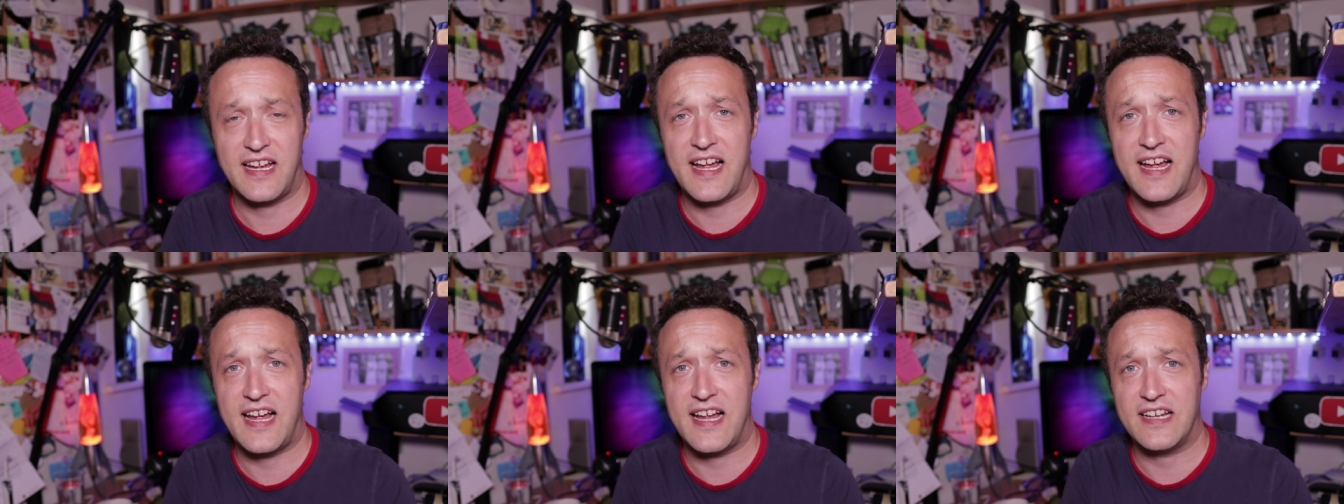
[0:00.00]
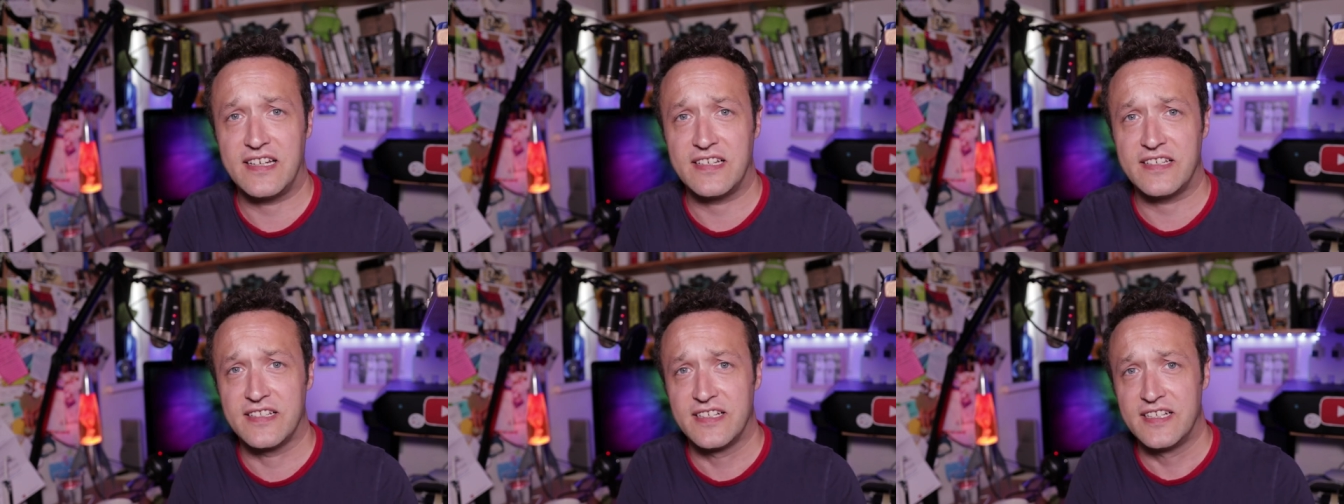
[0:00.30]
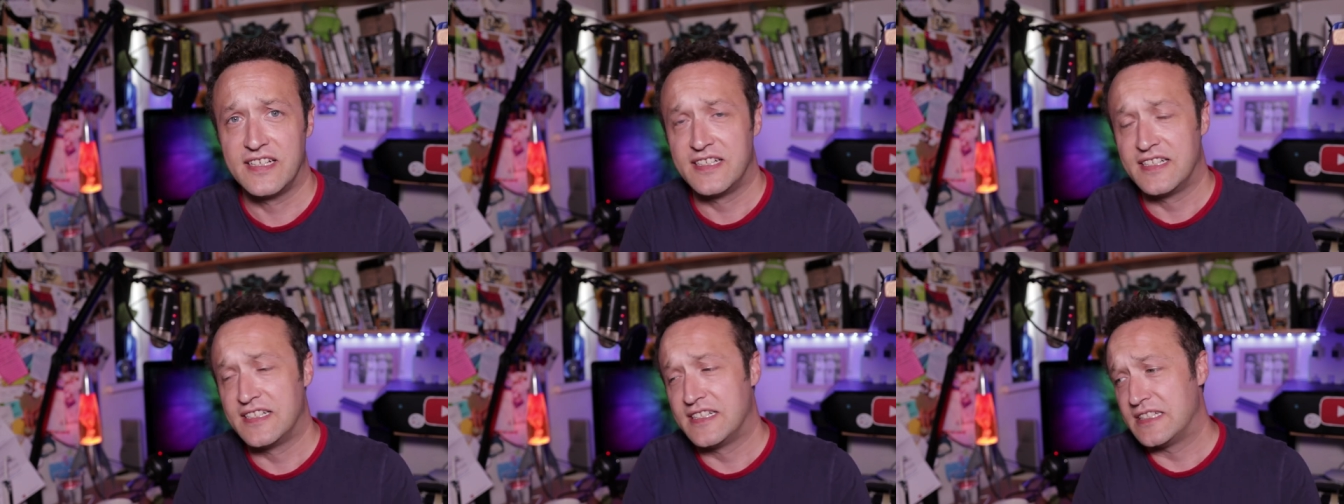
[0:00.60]
And
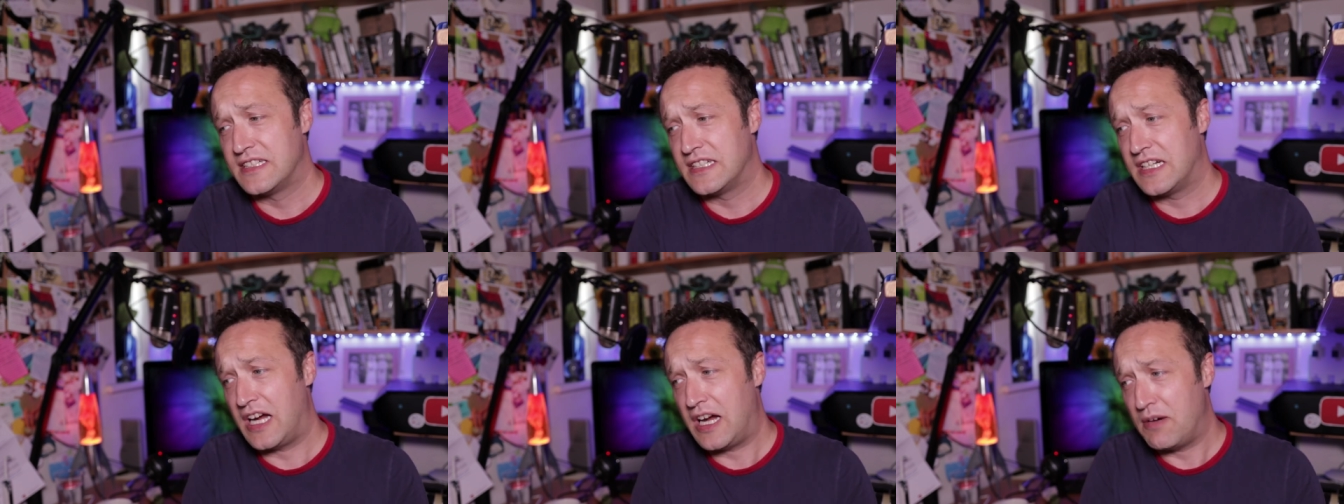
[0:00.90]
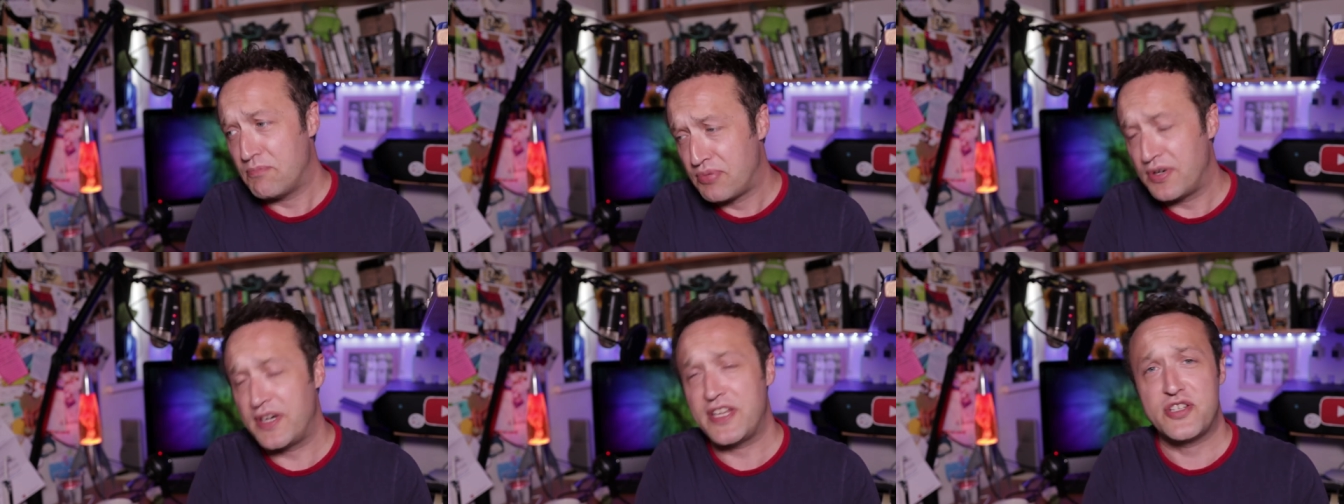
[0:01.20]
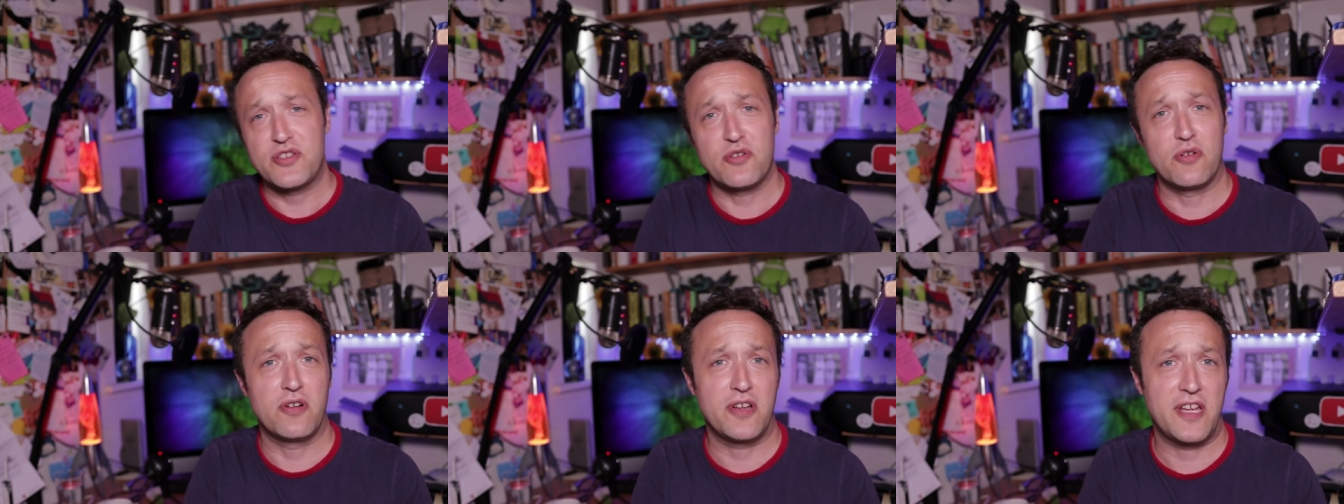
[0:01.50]
I'm pretty
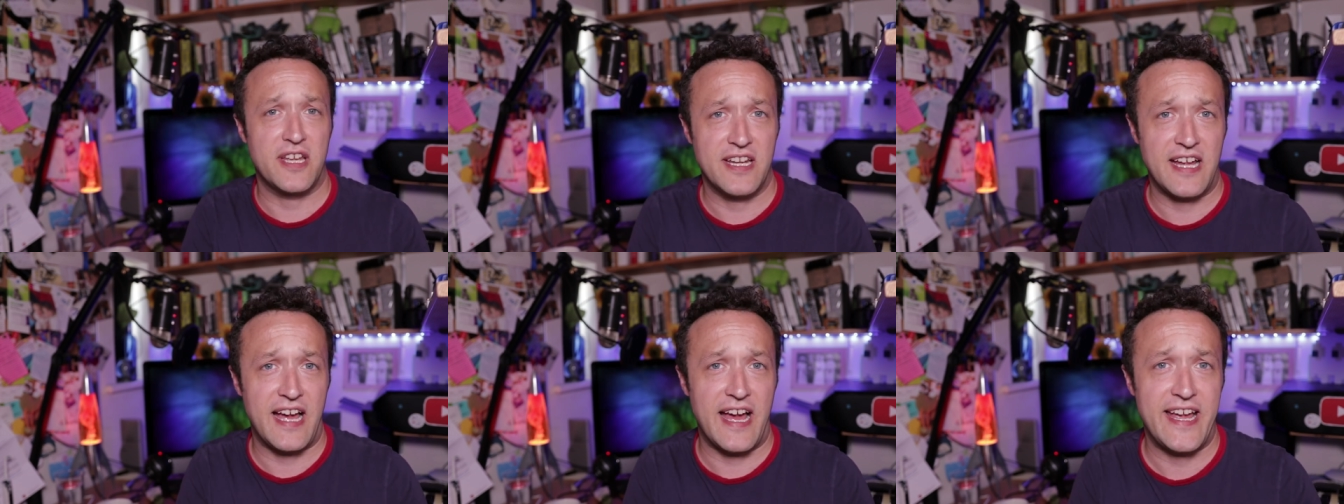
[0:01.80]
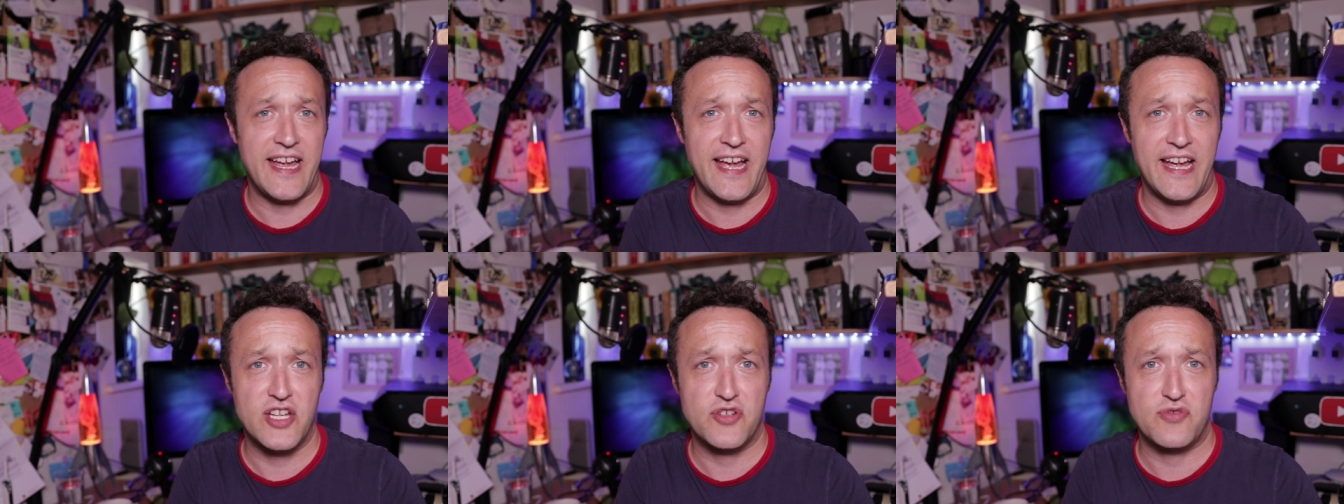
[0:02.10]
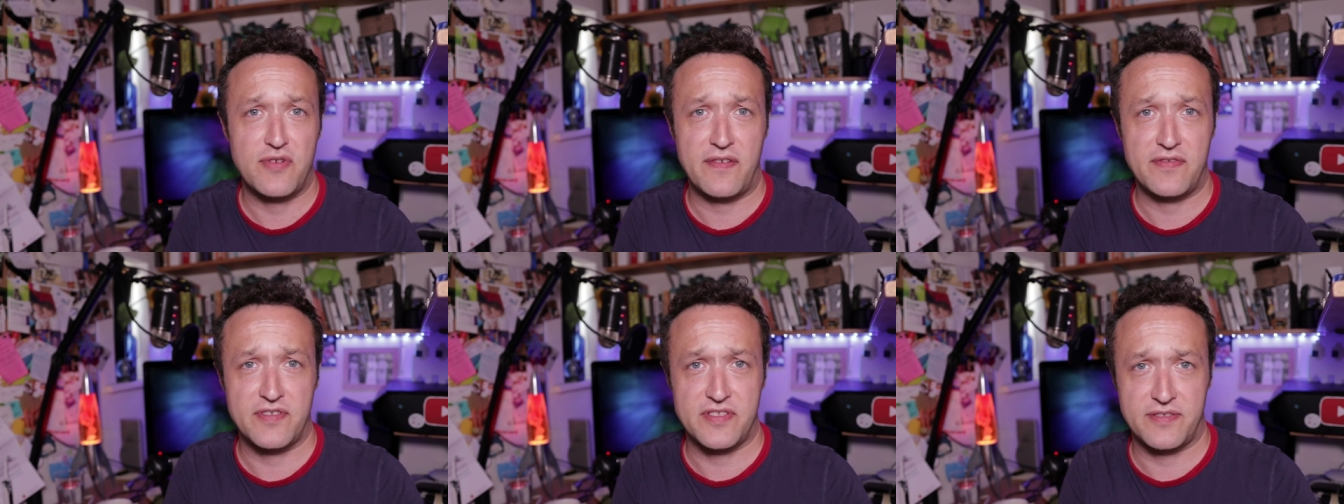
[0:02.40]
sure, looking at
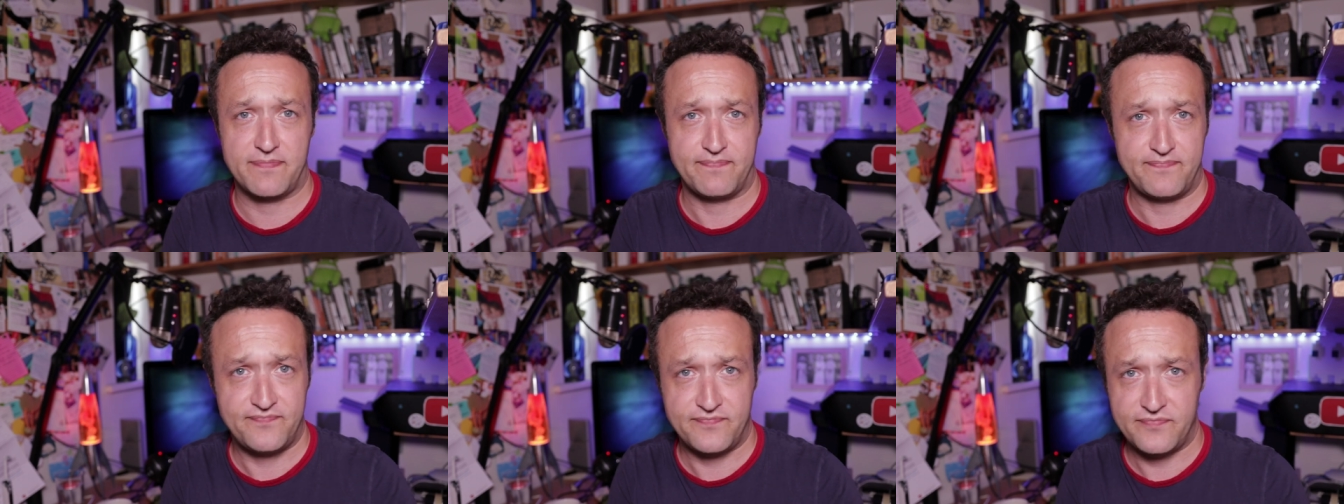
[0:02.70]
Ahrefs,